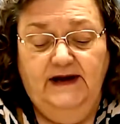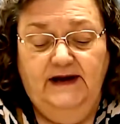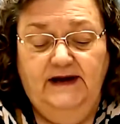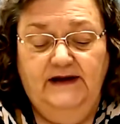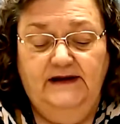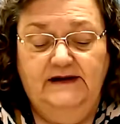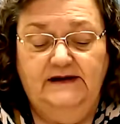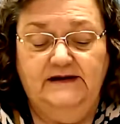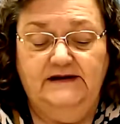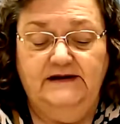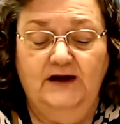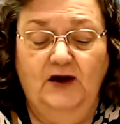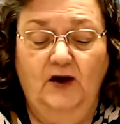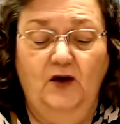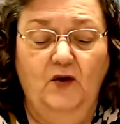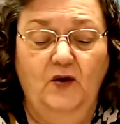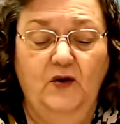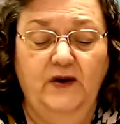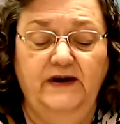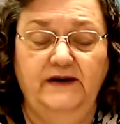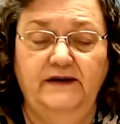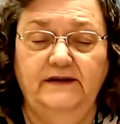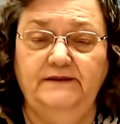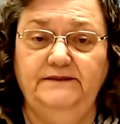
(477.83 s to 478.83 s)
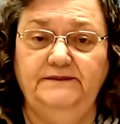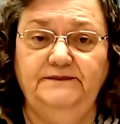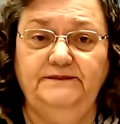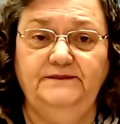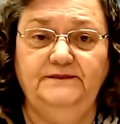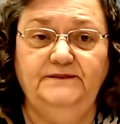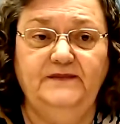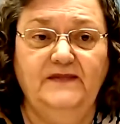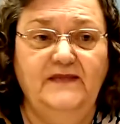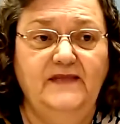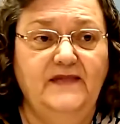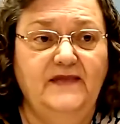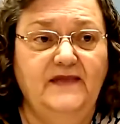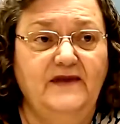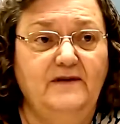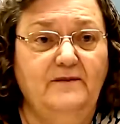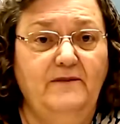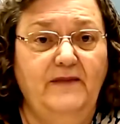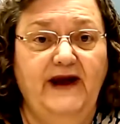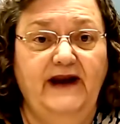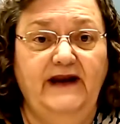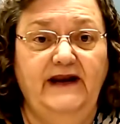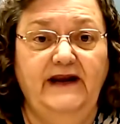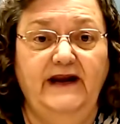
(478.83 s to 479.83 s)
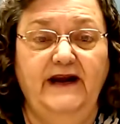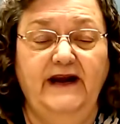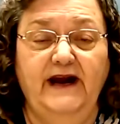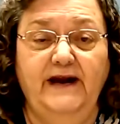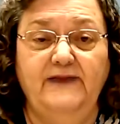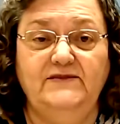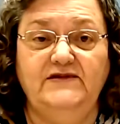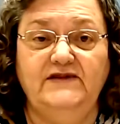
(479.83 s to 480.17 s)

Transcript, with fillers: So the men came